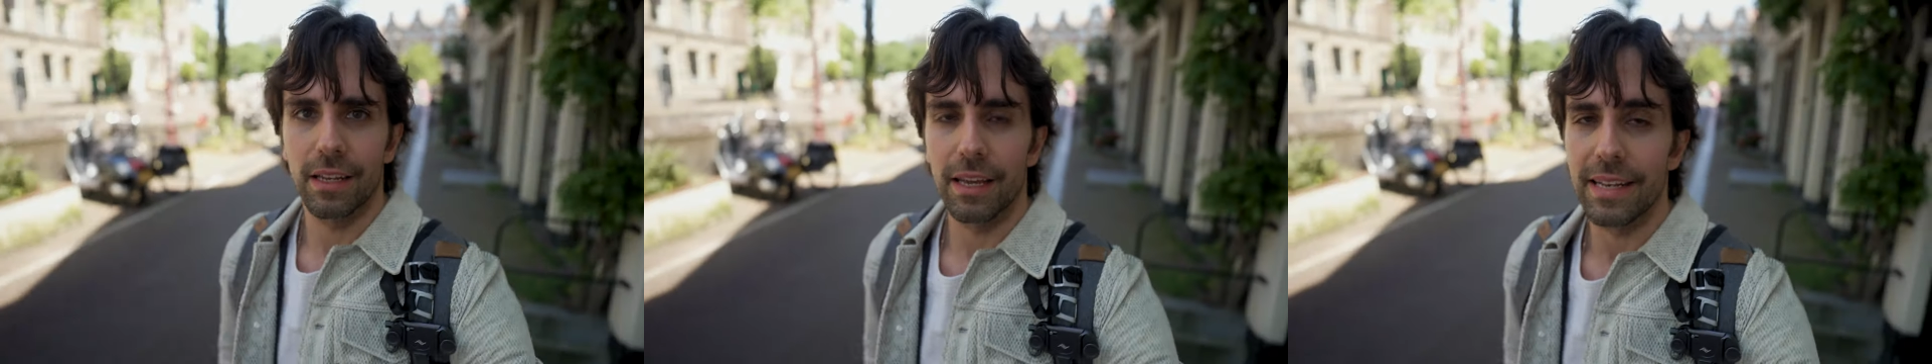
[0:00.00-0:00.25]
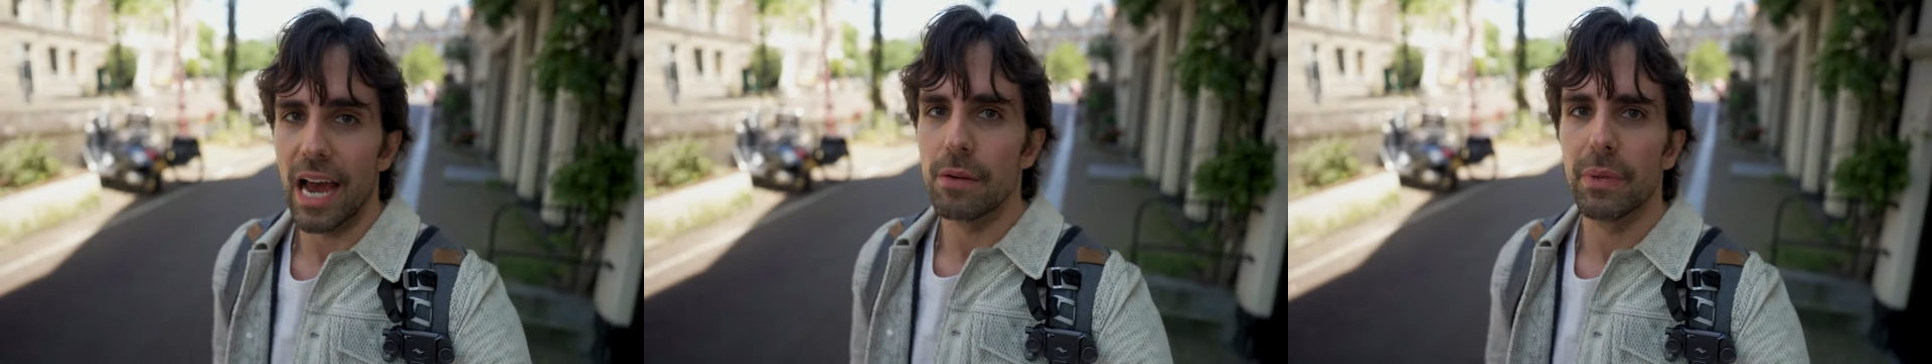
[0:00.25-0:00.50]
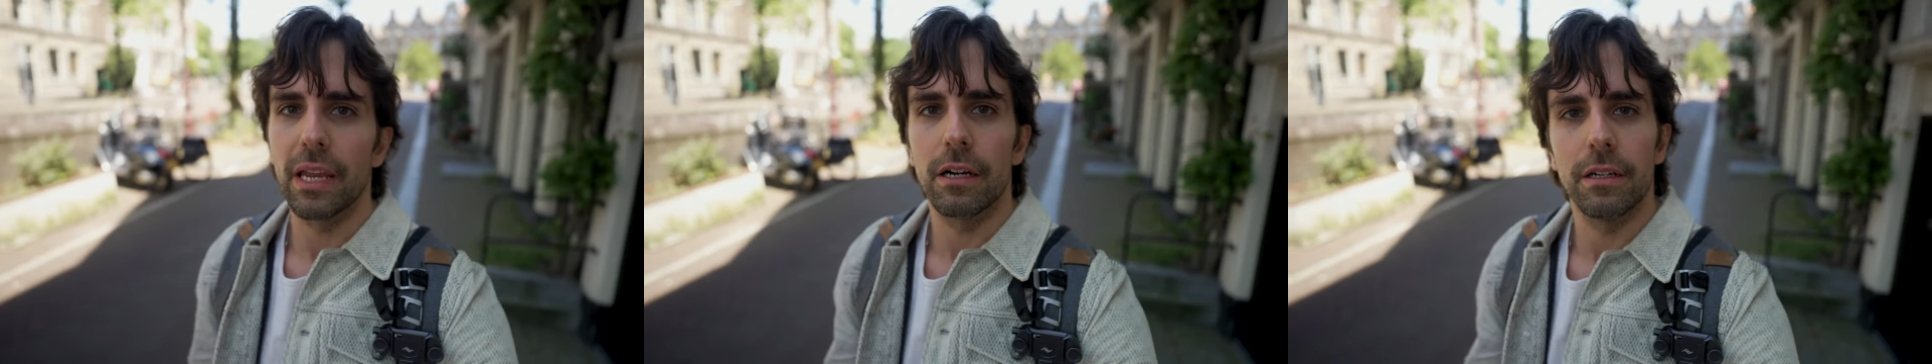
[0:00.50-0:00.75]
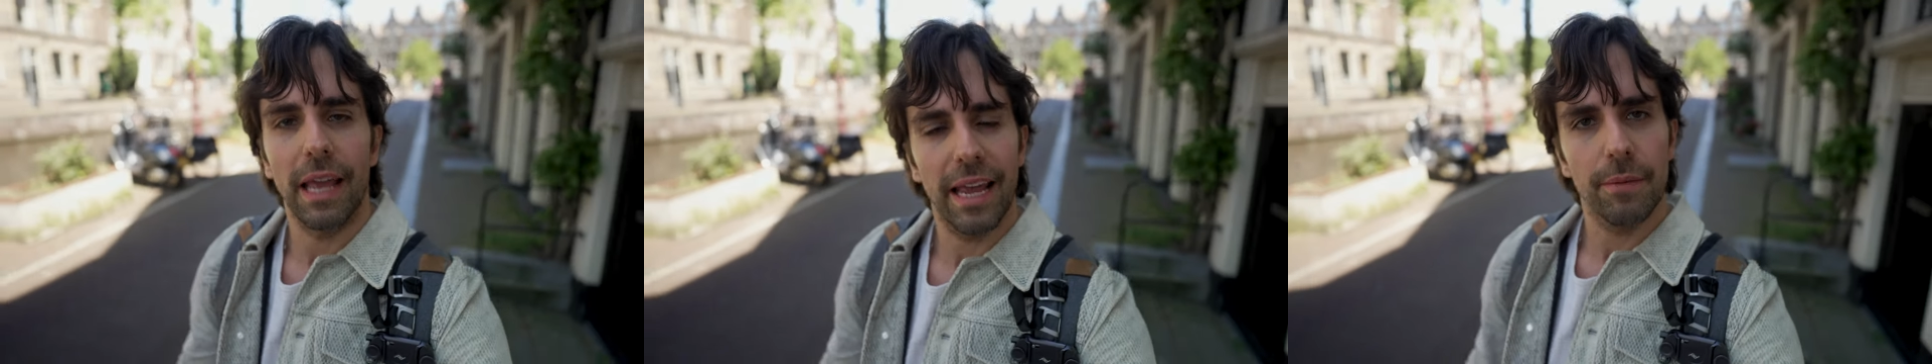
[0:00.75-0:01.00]
and now I'm here
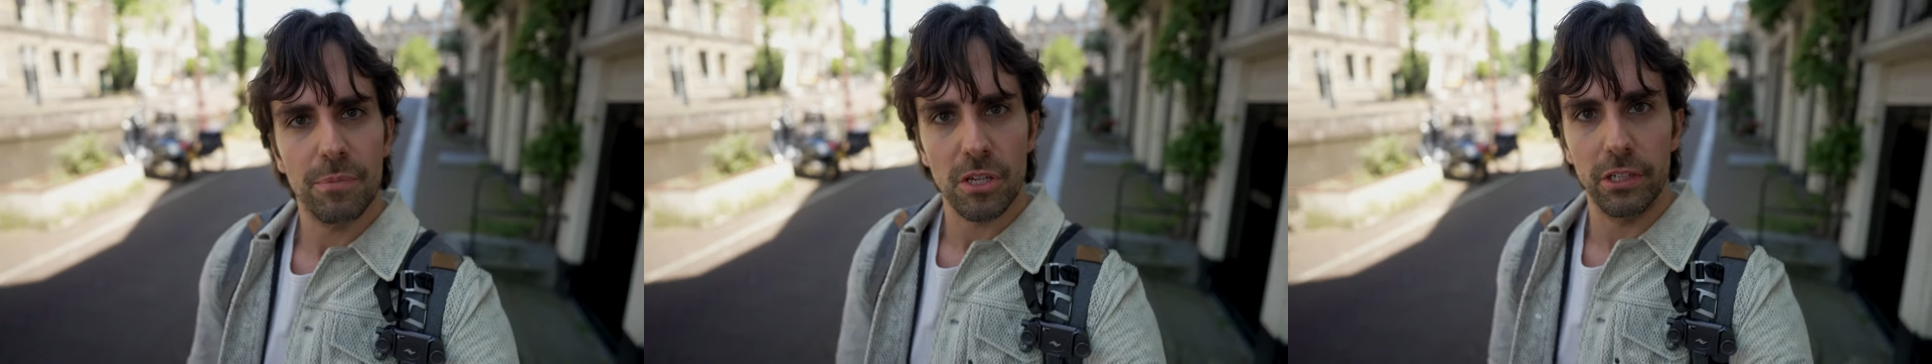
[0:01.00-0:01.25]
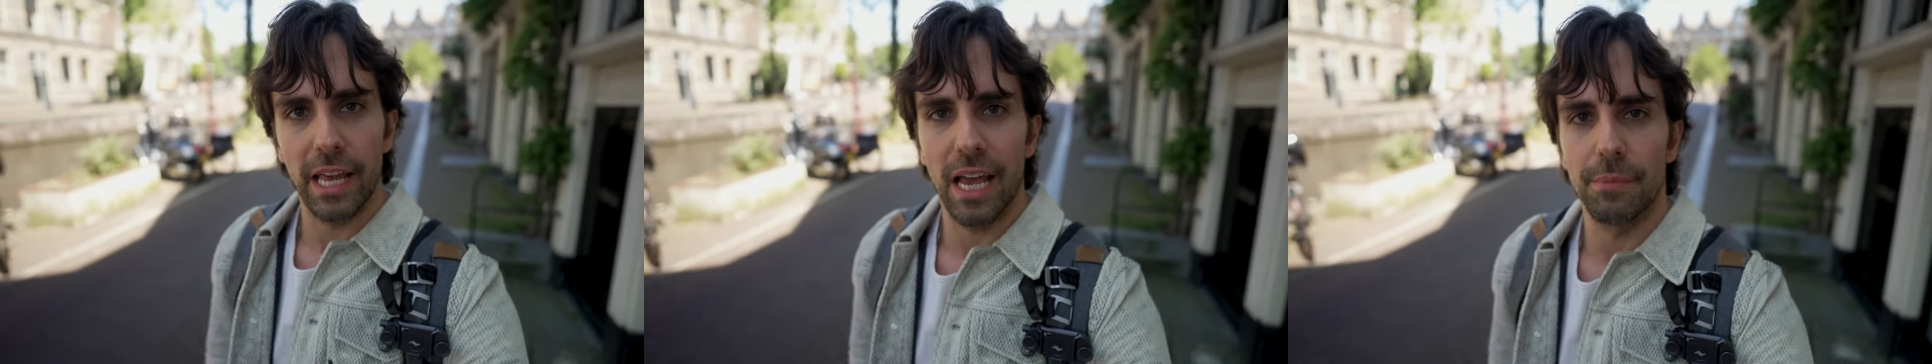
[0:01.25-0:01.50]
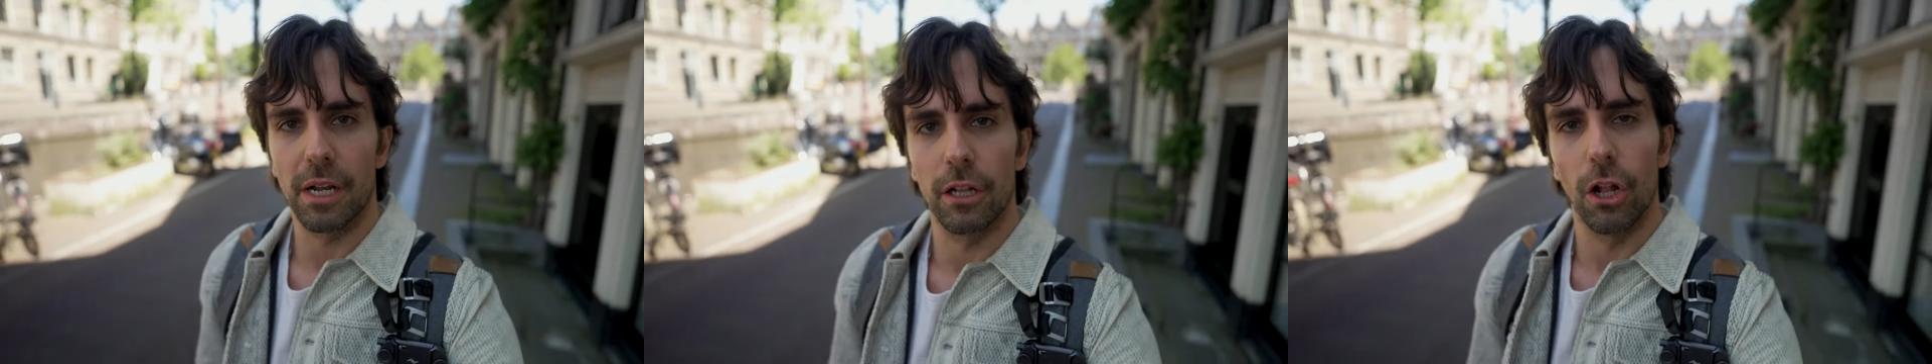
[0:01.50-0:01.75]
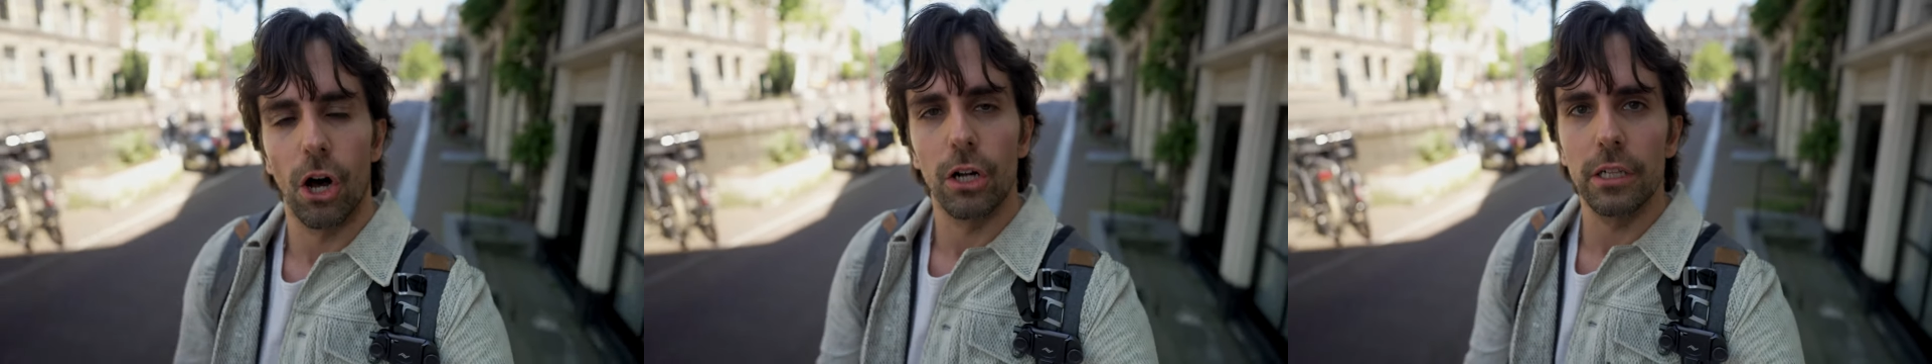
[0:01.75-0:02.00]
in Amsterdam on a
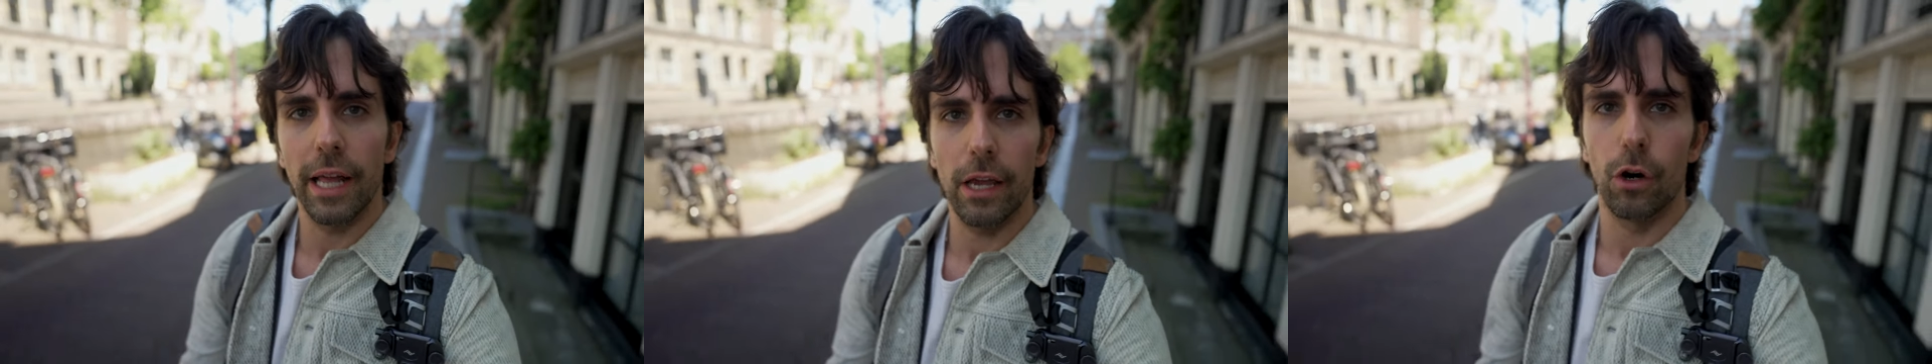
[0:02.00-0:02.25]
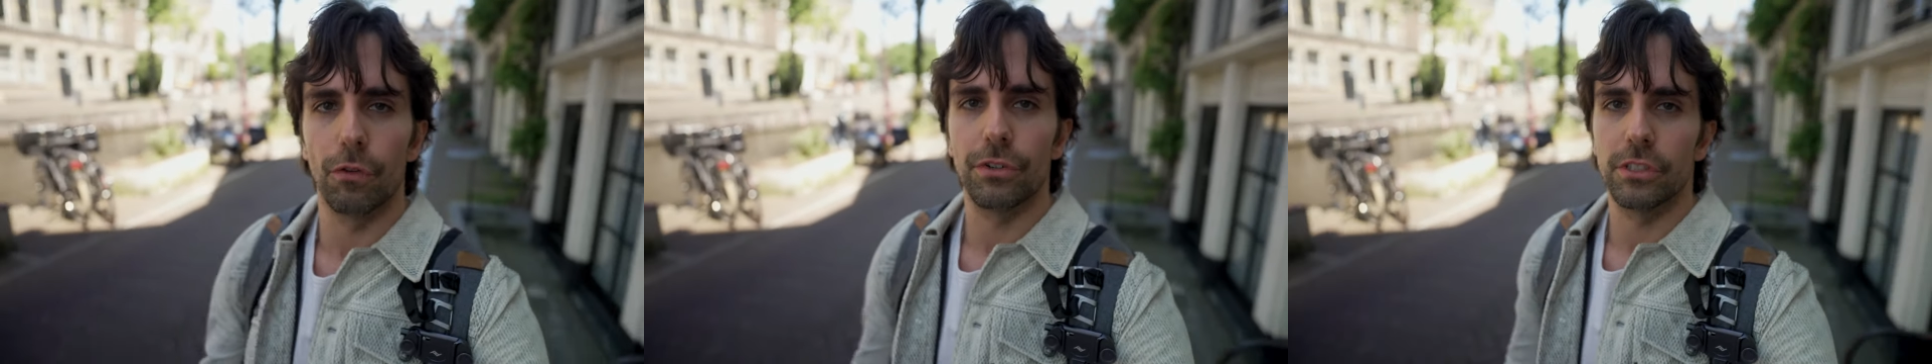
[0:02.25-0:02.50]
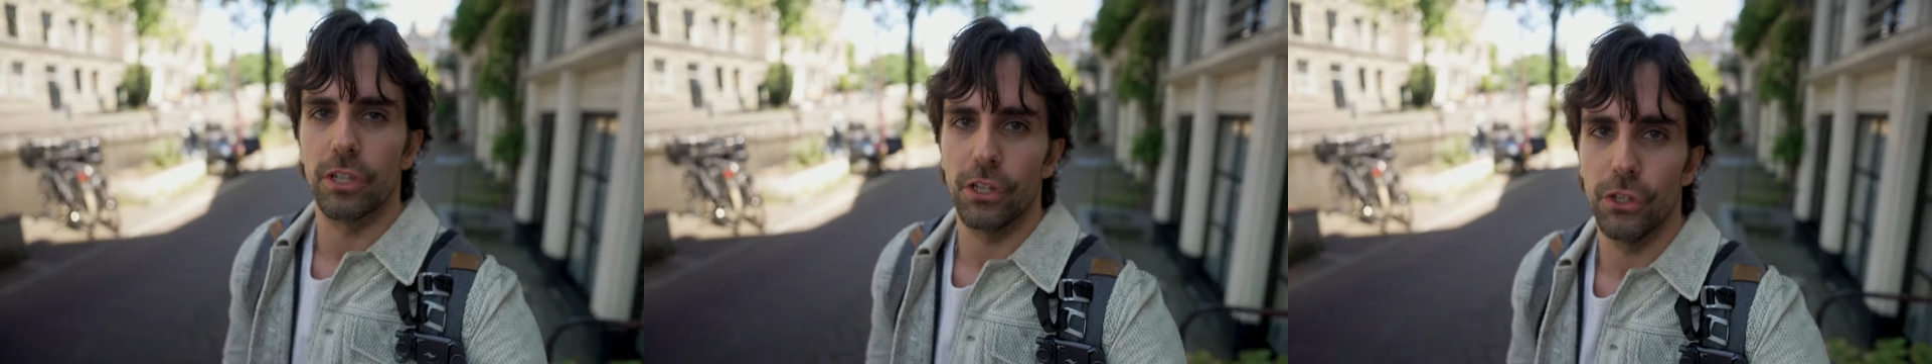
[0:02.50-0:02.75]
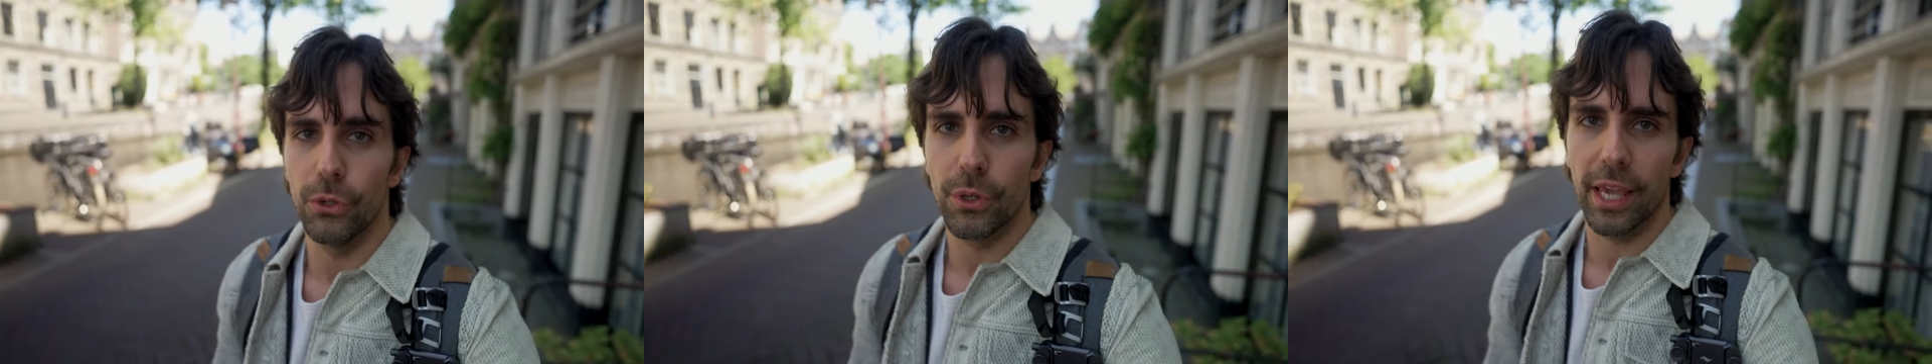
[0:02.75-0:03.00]
long layover to
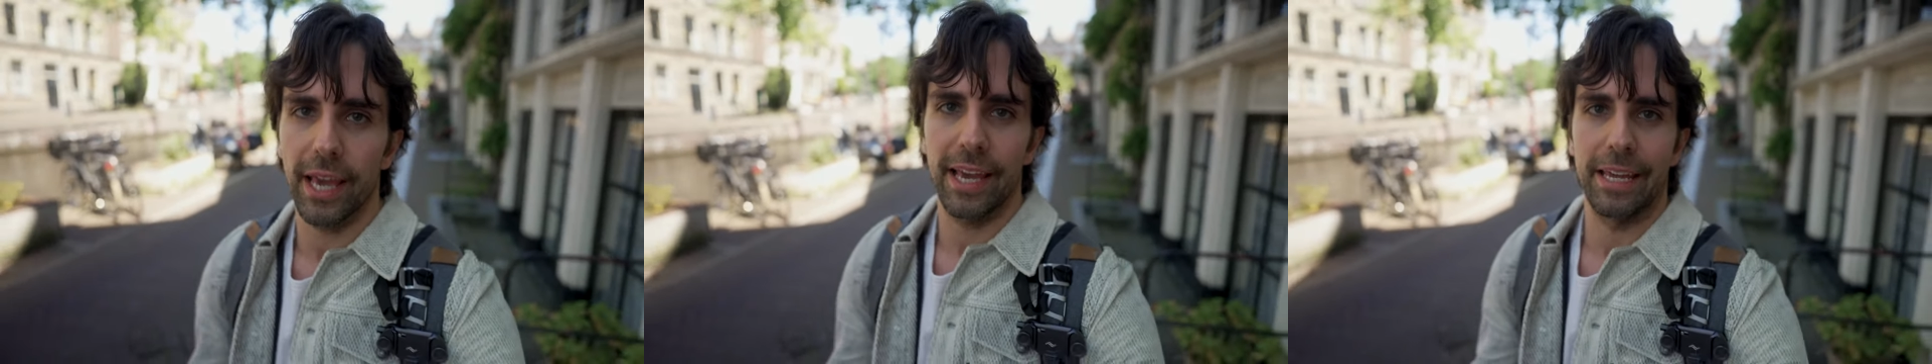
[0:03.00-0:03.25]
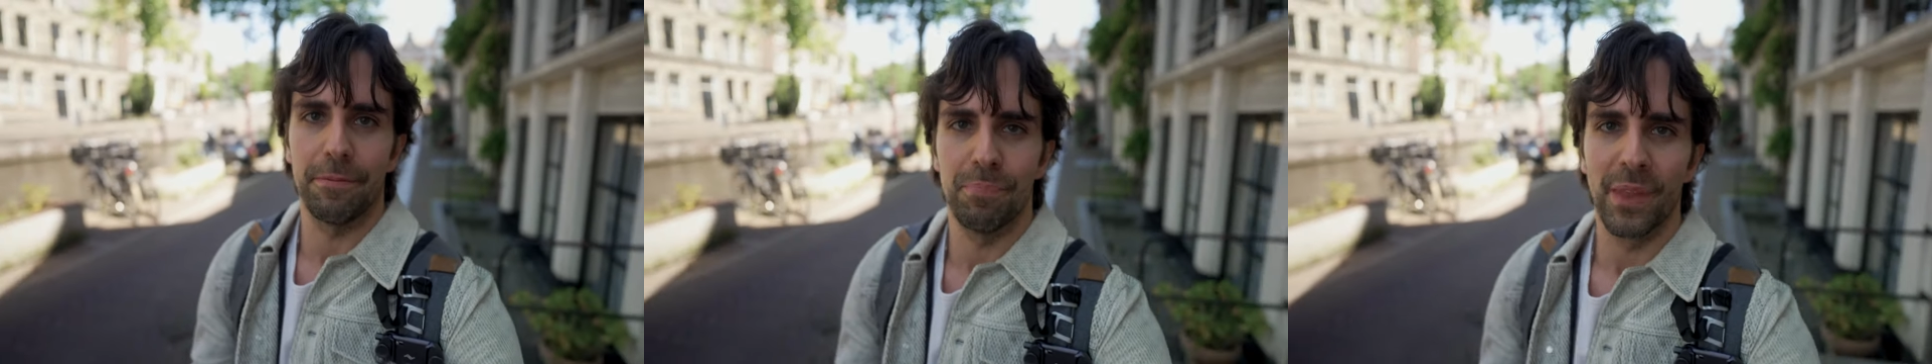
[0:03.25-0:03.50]
the UK.